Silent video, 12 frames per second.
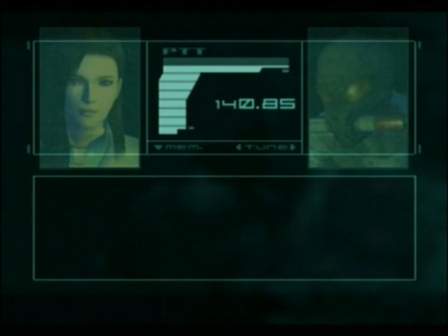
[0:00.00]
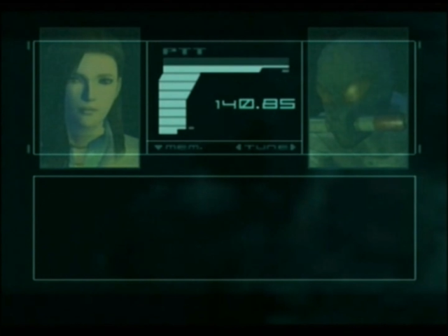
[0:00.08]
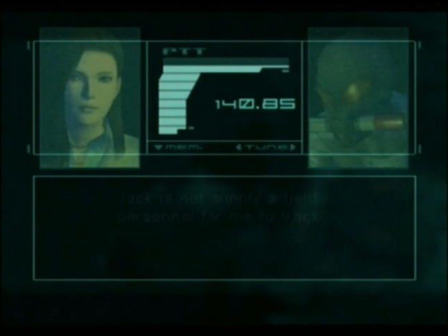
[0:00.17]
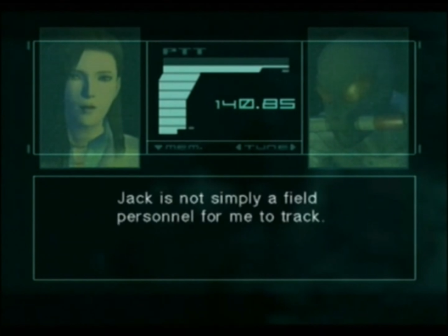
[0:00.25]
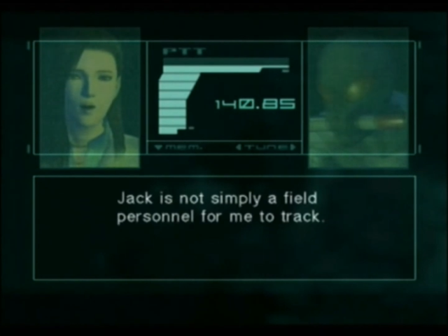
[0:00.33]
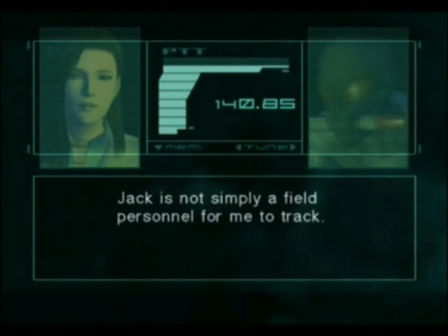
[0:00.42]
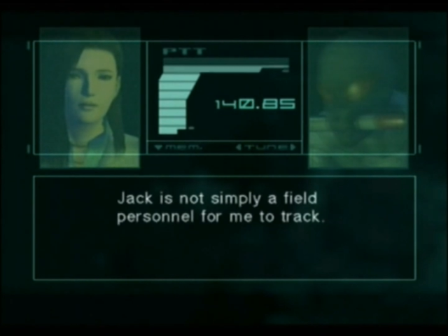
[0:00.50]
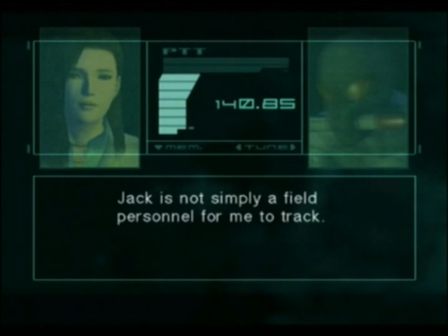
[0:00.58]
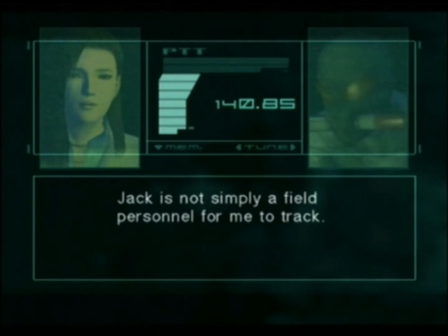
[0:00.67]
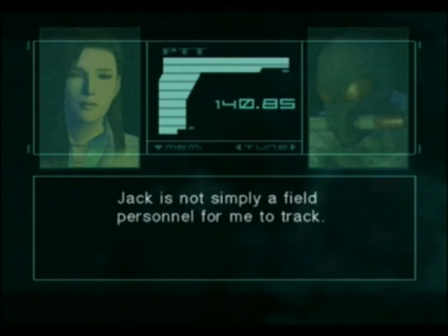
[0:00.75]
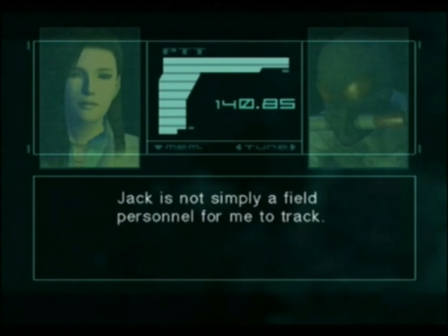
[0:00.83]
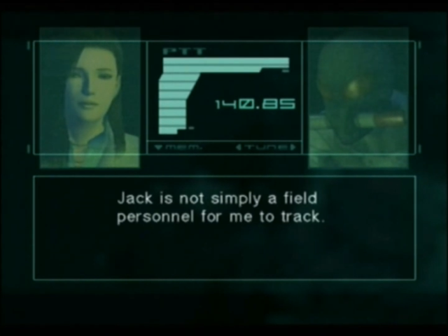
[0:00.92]
Jack is not
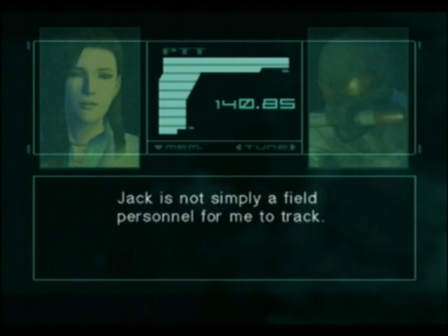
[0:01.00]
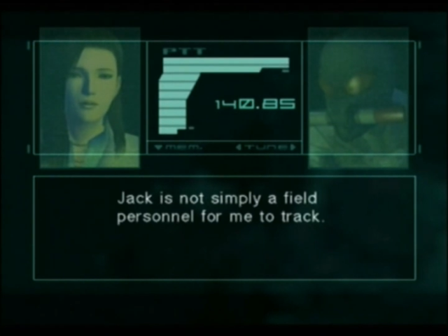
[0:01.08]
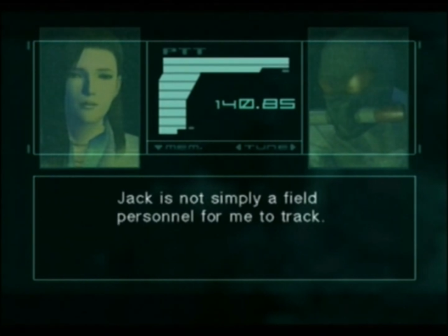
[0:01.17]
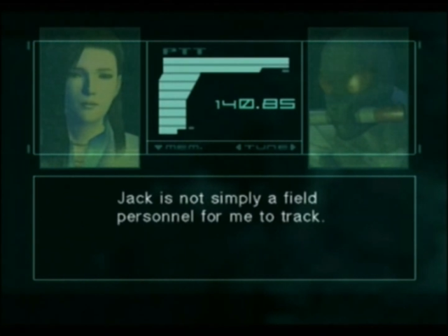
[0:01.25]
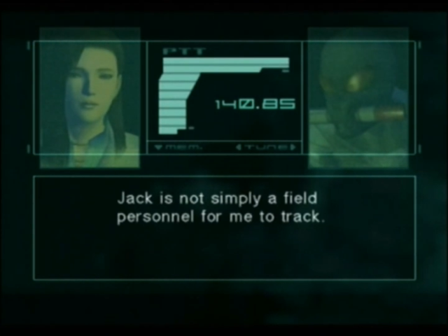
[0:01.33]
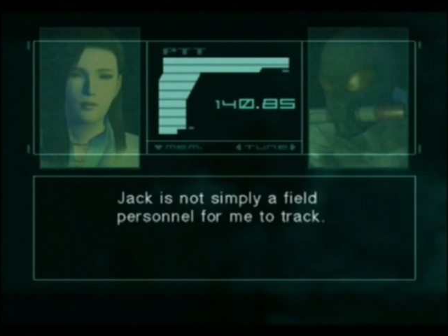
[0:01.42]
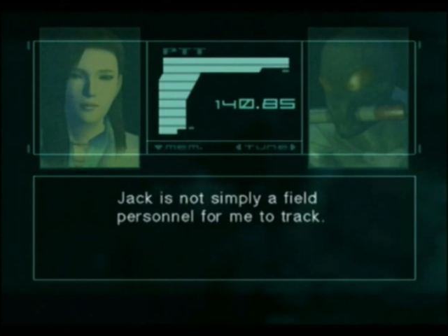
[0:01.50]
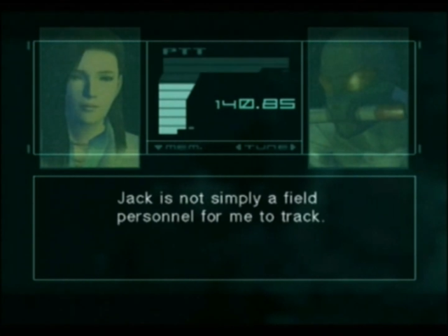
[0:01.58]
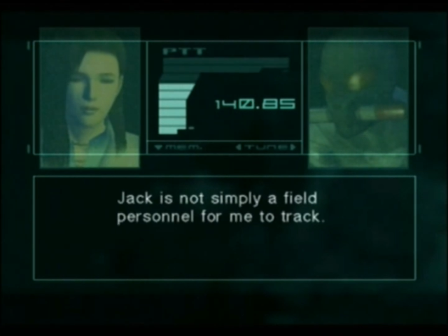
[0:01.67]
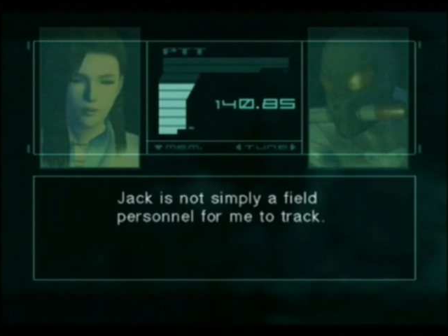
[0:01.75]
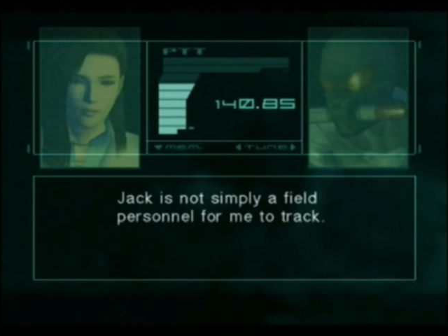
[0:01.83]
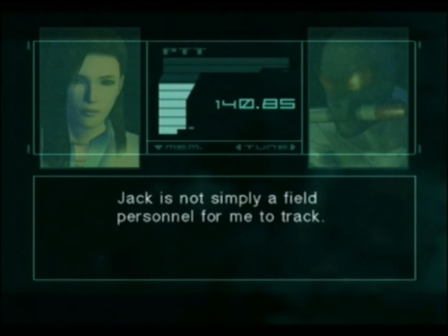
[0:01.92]
simply a field
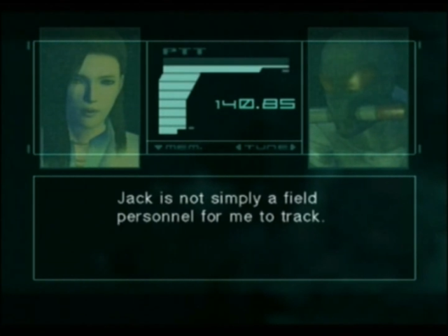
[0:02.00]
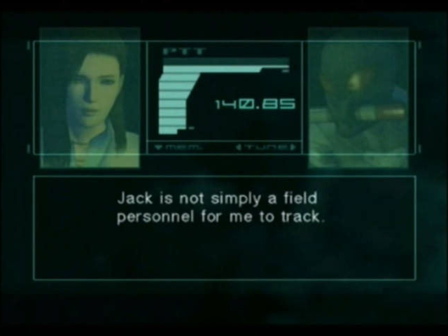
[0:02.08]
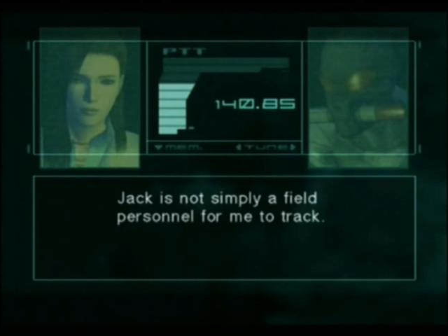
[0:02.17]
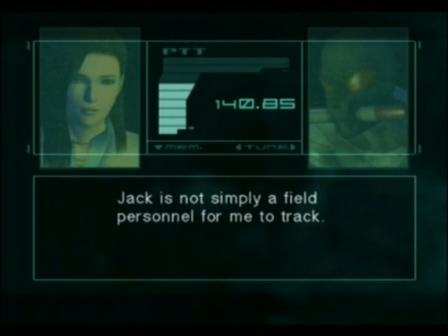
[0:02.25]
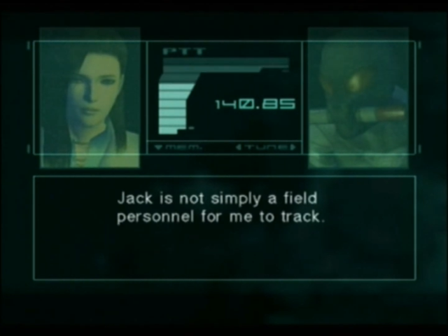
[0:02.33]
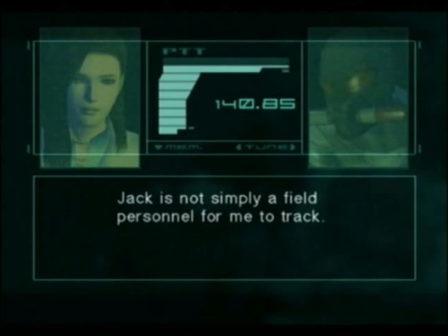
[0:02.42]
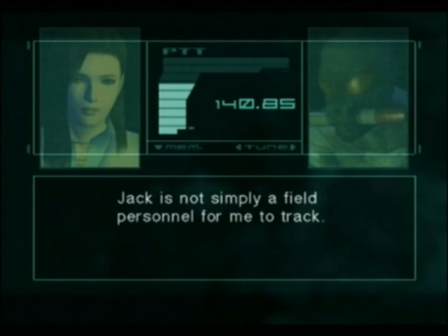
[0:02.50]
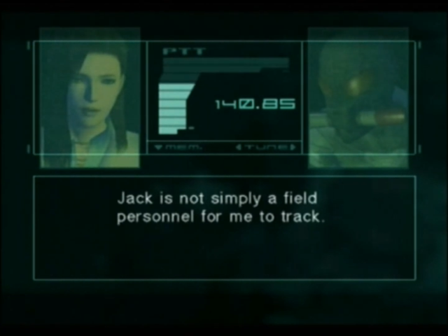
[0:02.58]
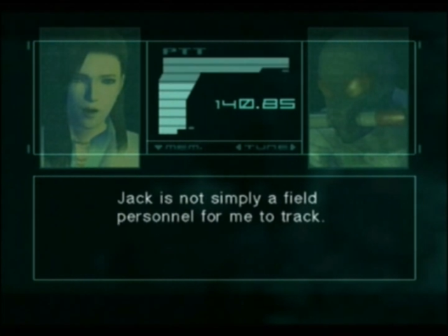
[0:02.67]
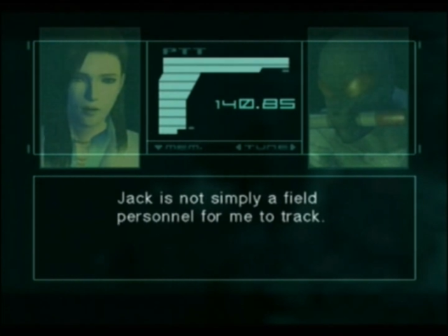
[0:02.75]
personnel for me to track.